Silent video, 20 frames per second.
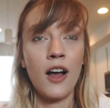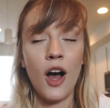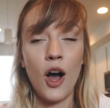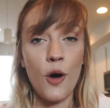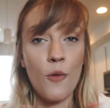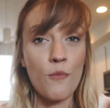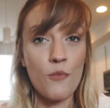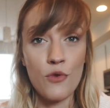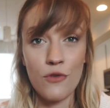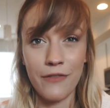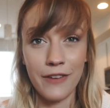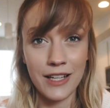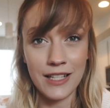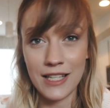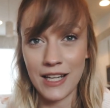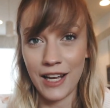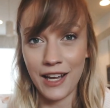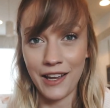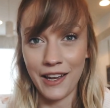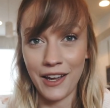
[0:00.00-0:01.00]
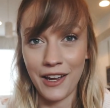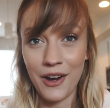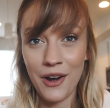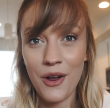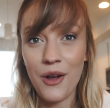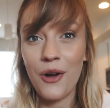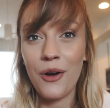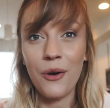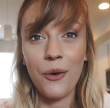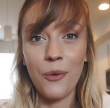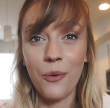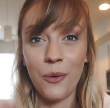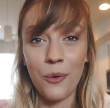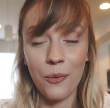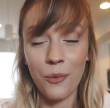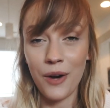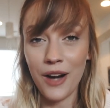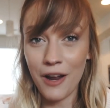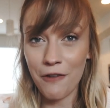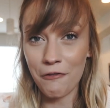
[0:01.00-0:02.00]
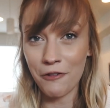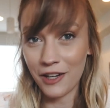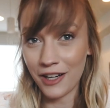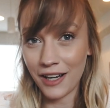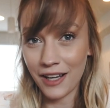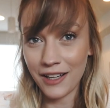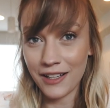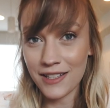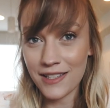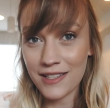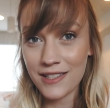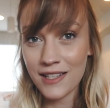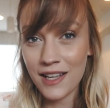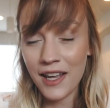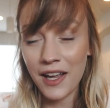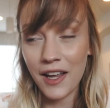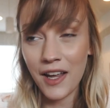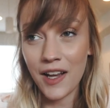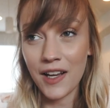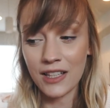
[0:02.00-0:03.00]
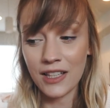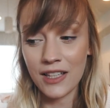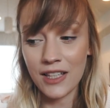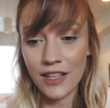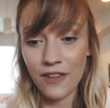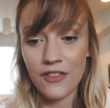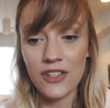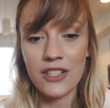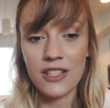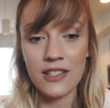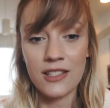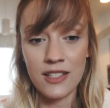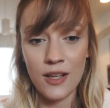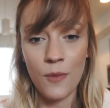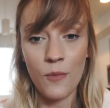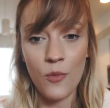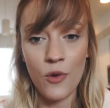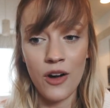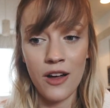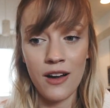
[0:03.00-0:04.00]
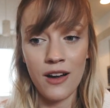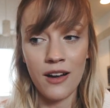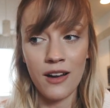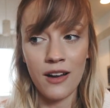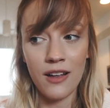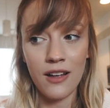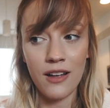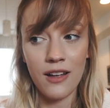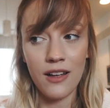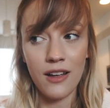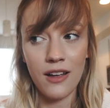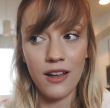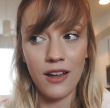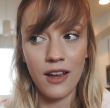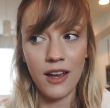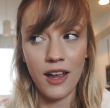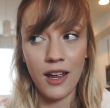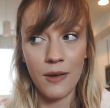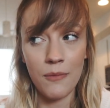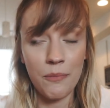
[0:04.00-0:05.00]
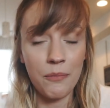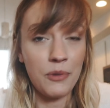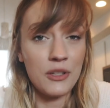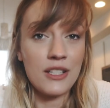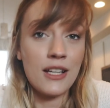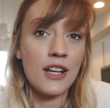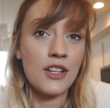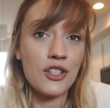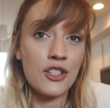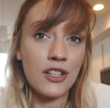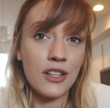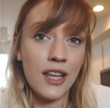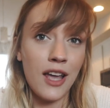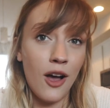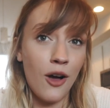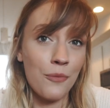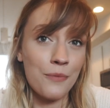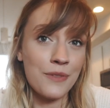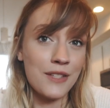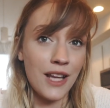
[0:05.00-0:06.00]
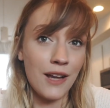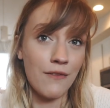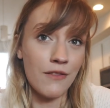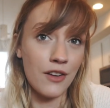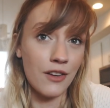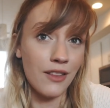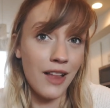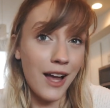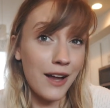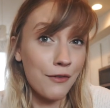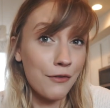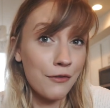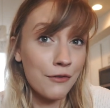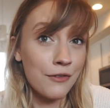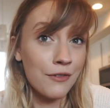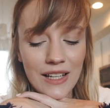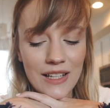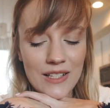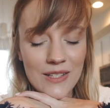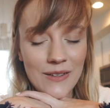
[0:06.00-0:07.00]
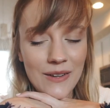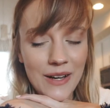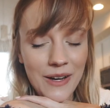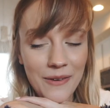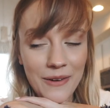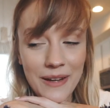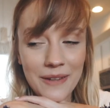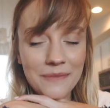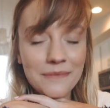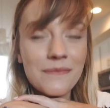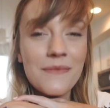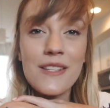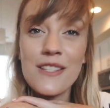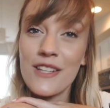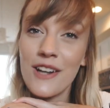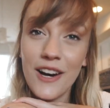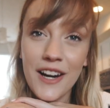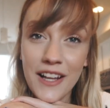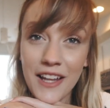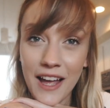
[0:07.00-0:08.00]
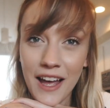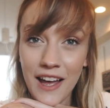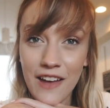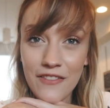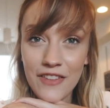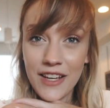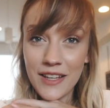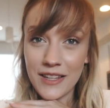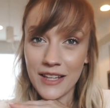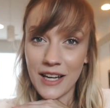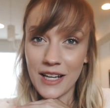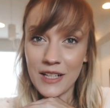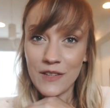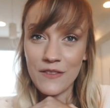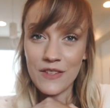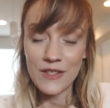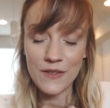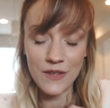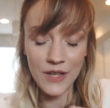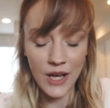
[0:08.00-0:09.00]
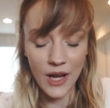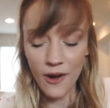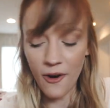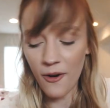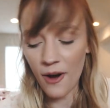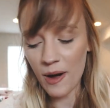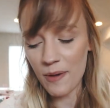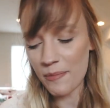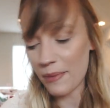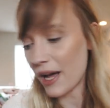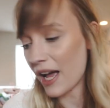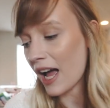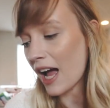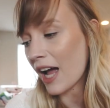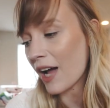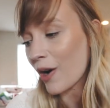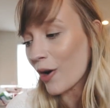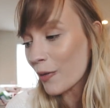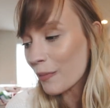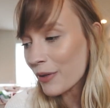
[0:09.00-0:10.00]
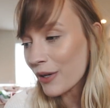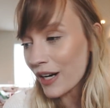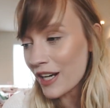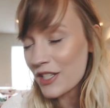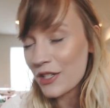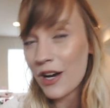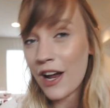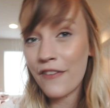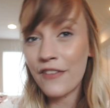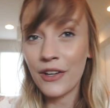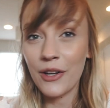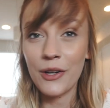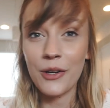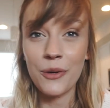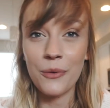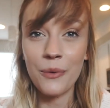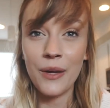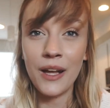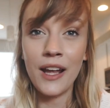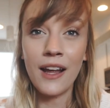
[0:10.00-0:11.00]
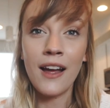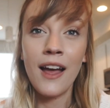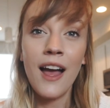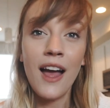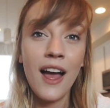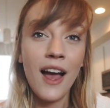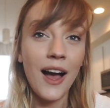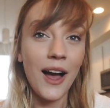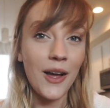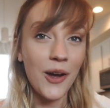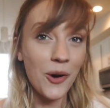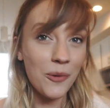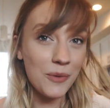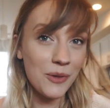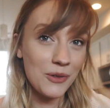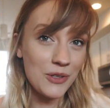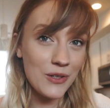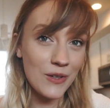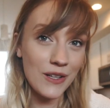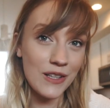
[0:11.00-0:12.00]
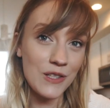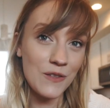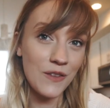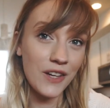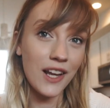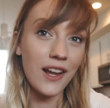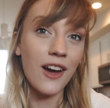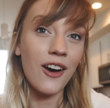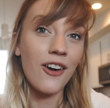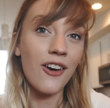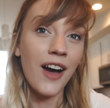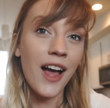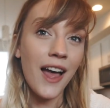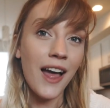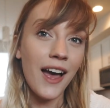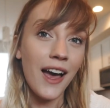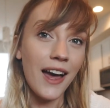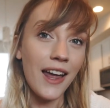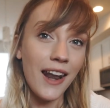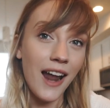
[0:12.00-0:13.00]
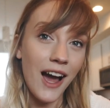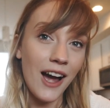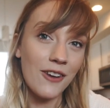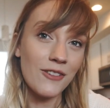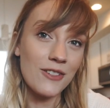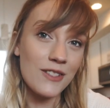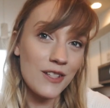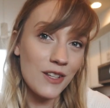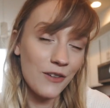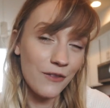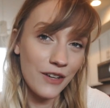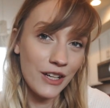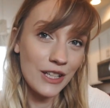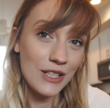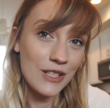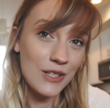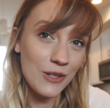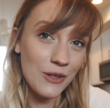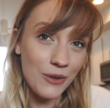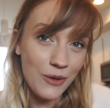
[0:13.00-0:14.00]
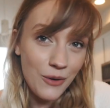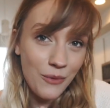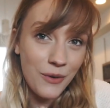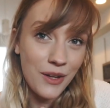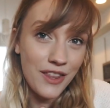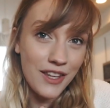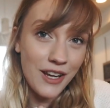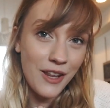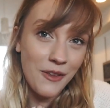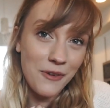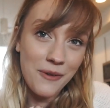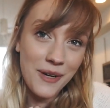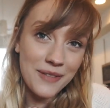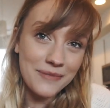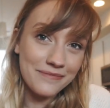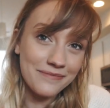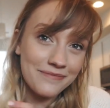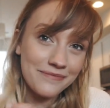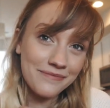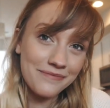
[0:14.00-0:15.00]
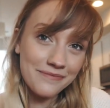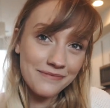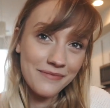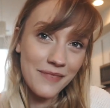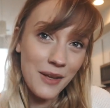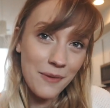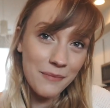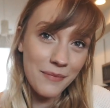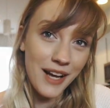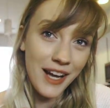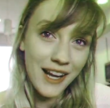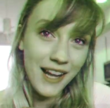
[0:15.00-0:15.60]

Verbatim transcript: a movie ticket or whatever it is, and give it to someone and potentially help save their life. So anyway, sorry to get heavy at the end of this video, but I hope you guys are having a good week. I hope you enjoyed this video, and I will see you very soon with another one. Bye